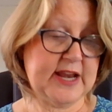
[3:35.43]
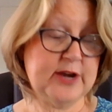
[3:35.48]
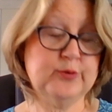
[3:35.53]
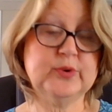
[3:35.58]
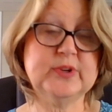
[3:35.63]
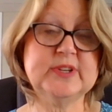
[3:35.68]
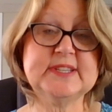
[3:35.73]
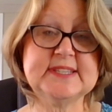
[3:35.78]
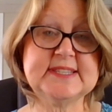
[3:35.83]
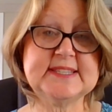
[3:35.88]
and
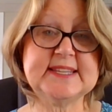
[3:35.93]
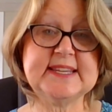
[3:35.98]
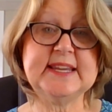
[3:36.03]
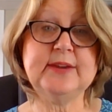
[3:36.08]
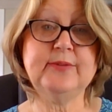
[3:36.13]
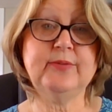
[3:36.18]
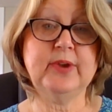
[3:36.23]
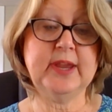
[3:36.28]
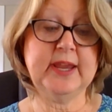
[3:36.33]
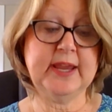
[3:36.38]

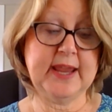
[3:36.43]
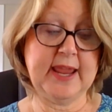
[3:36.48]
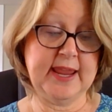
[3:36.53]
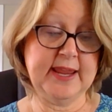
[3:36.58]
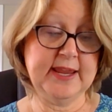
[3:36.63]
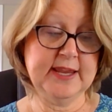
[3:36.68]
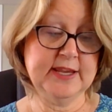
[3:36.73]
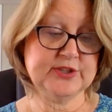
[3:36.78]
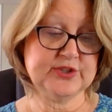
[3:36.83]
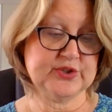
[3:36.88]
receiving
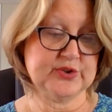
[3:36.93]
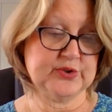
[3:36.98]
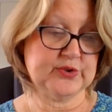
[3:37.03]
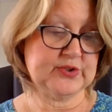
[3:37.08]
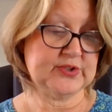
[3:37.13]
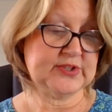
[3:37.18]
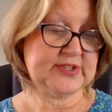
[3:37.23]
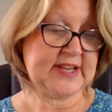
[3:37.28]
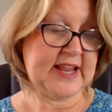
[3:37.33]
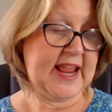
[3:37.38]

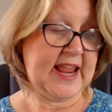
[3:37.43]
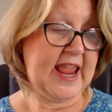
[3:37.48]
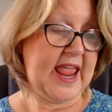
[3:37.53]
answers